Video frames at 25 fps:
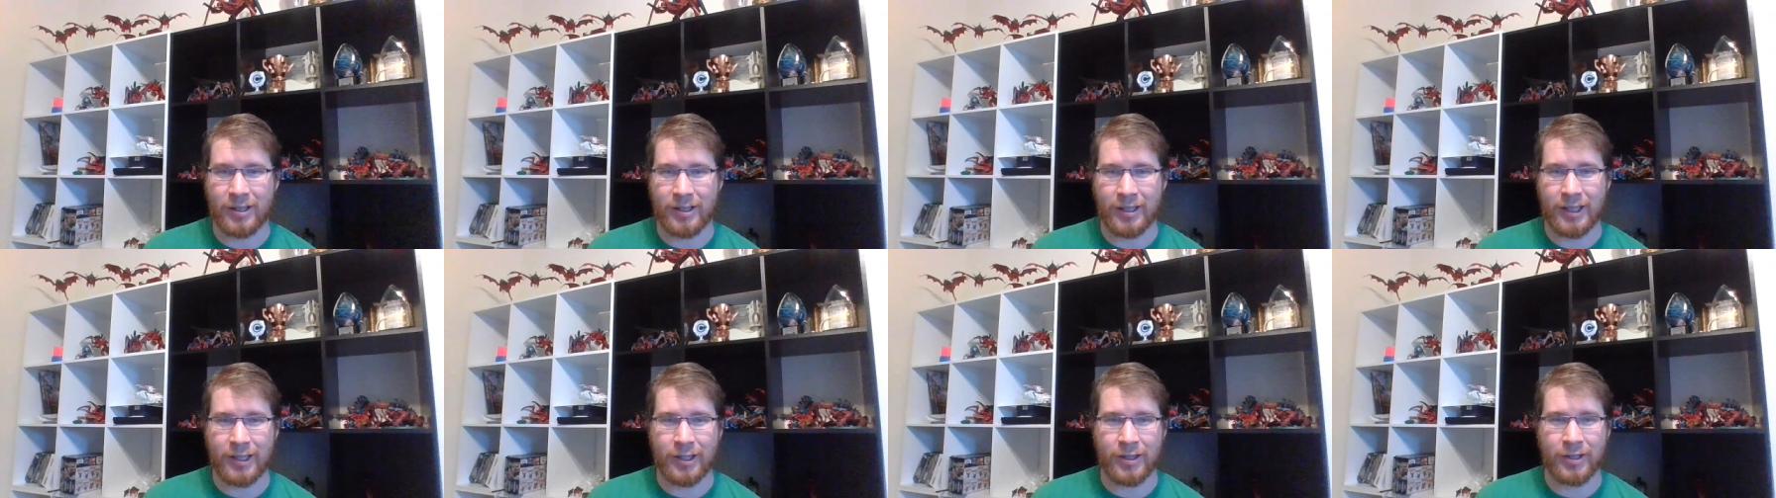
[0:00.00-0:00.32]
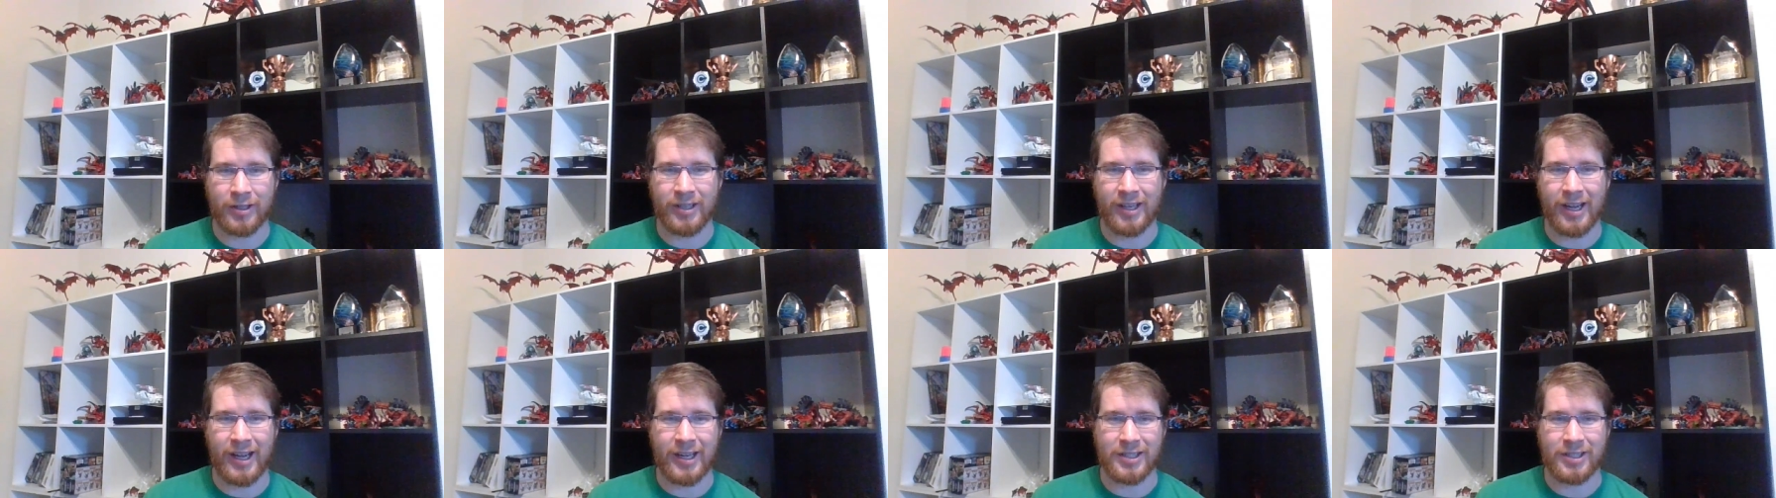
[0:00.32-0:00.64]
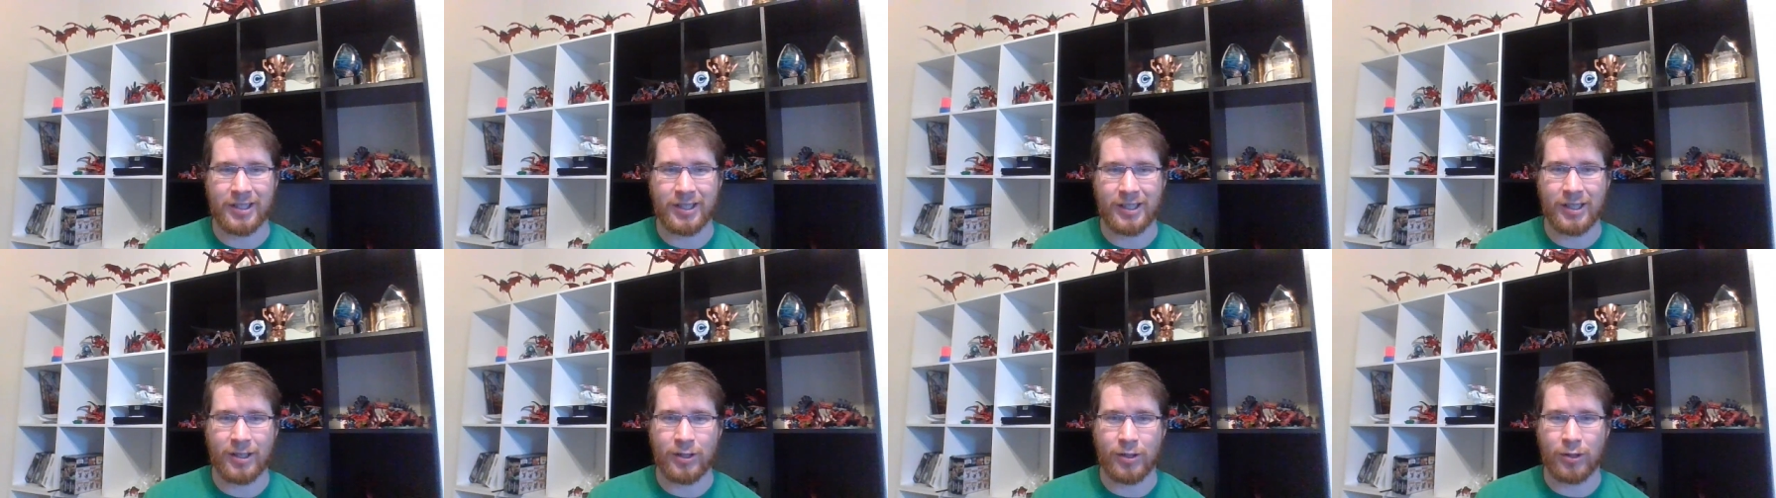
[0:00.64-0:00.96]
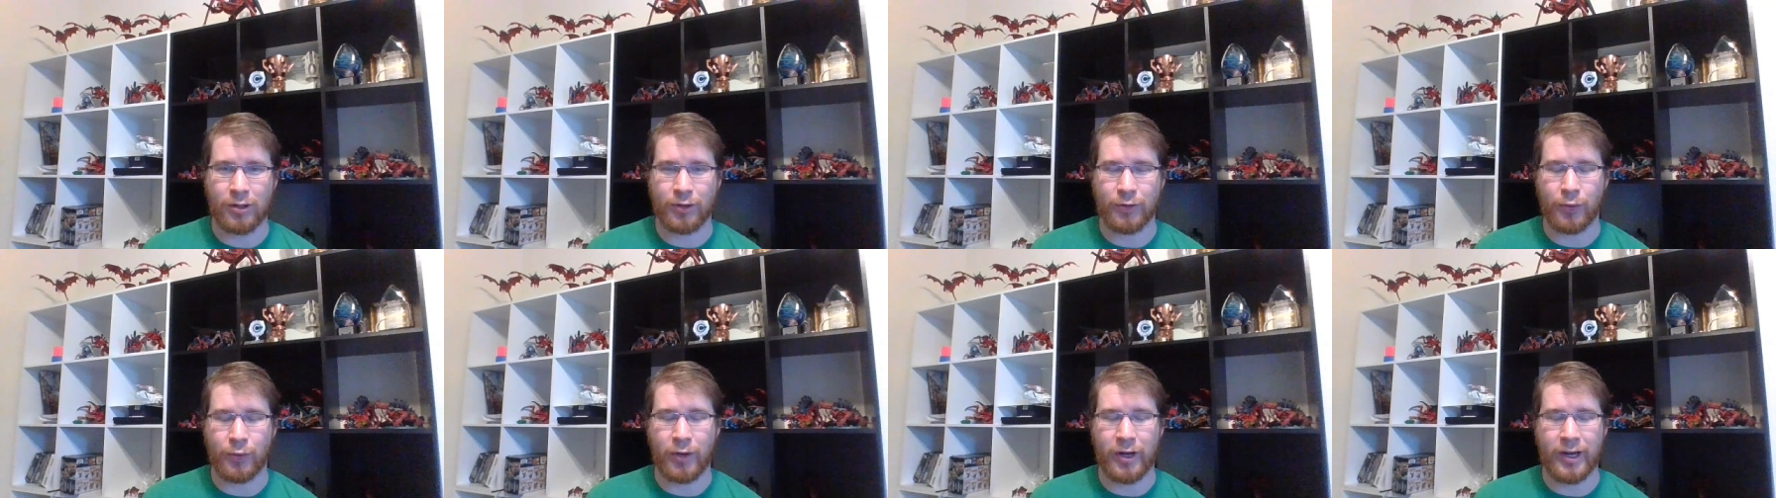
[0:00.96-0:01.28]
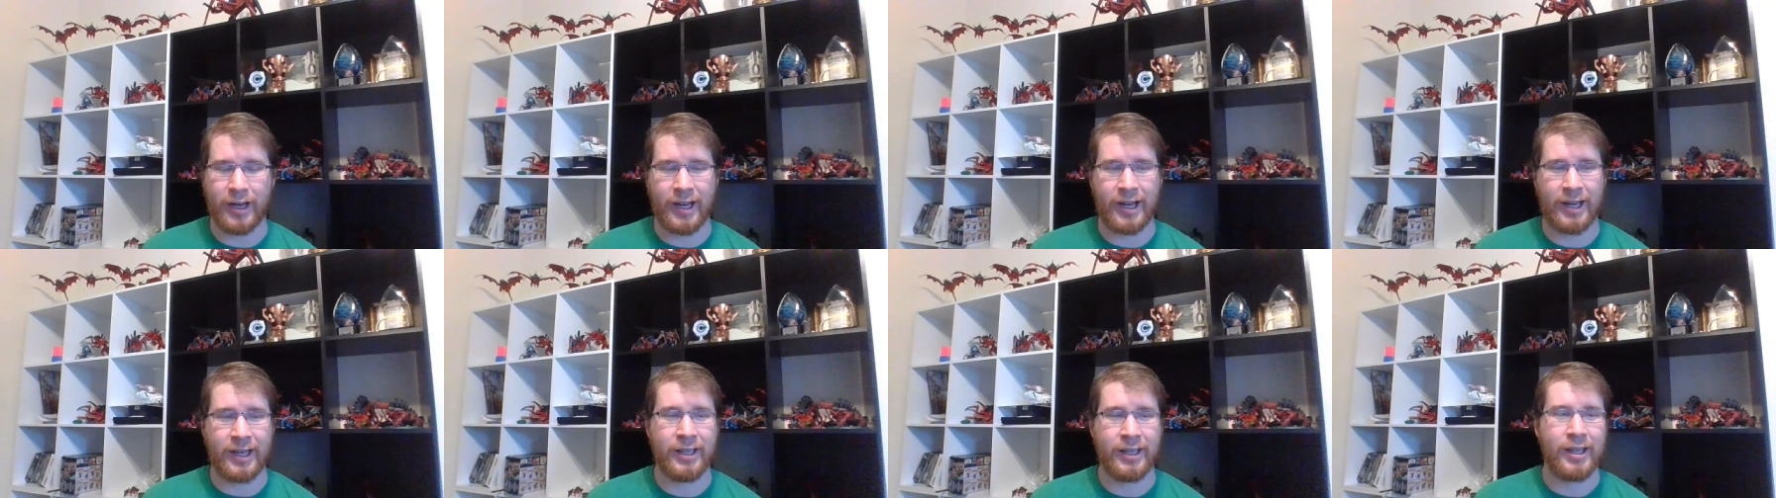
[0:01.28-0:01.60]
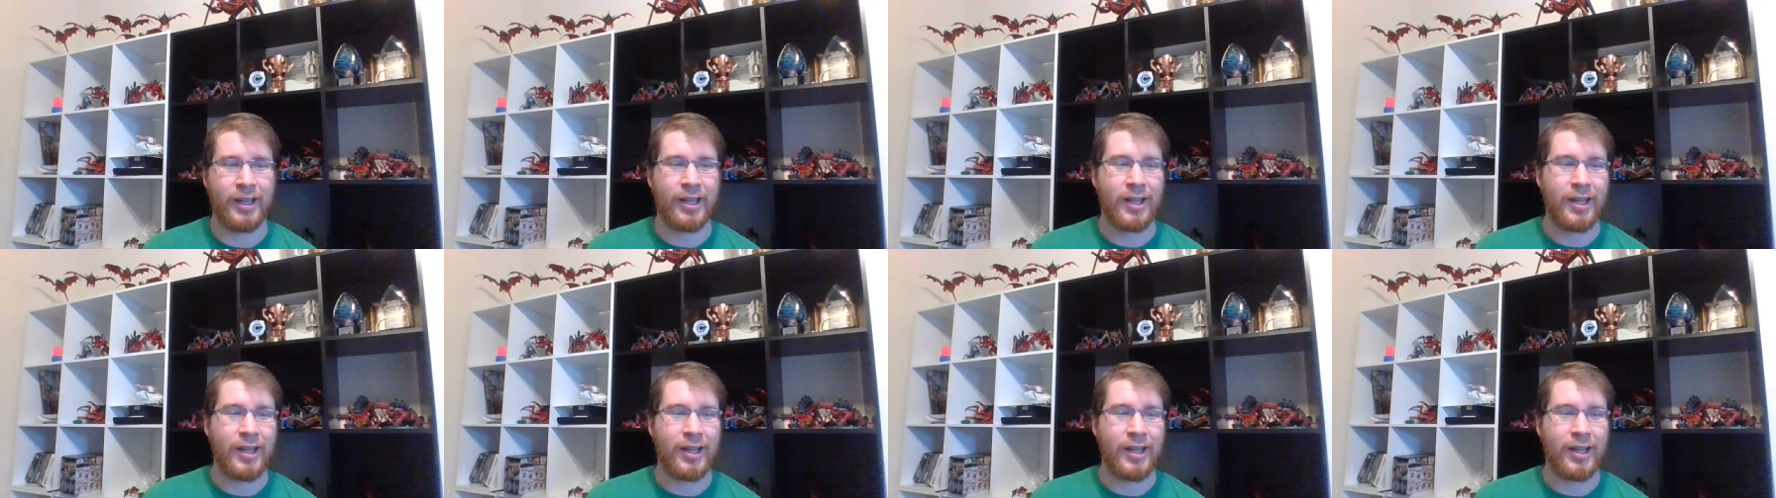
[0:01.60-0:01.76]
He couldn't actually kill Old One Eye